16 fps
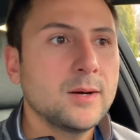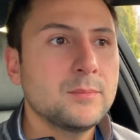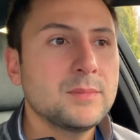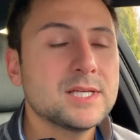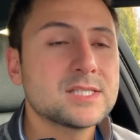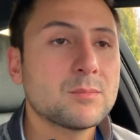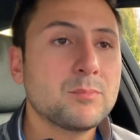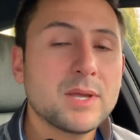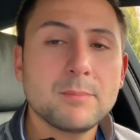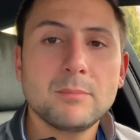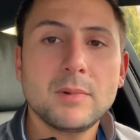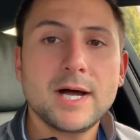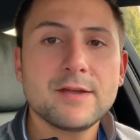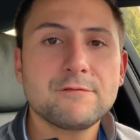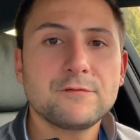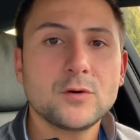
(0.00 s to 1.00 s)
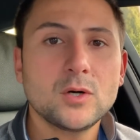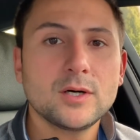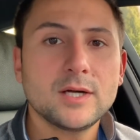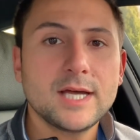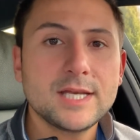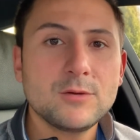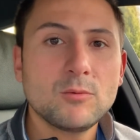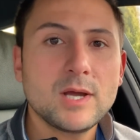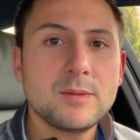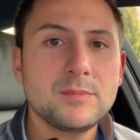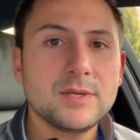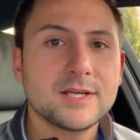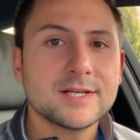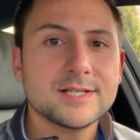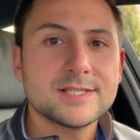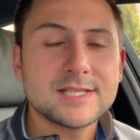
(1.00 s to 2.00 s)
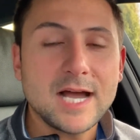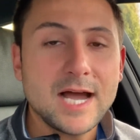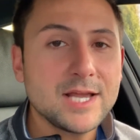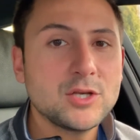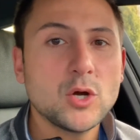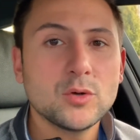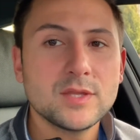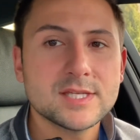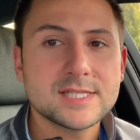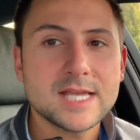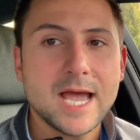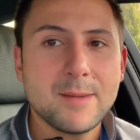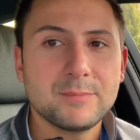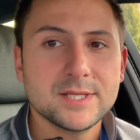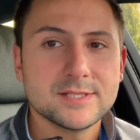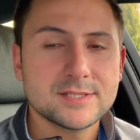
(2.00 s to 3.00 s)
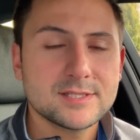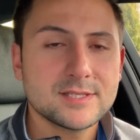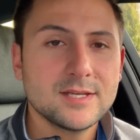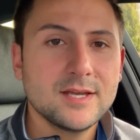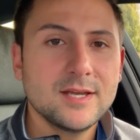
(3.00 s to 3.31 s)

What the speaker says: It's a bit my fault anyway, because I know this happens.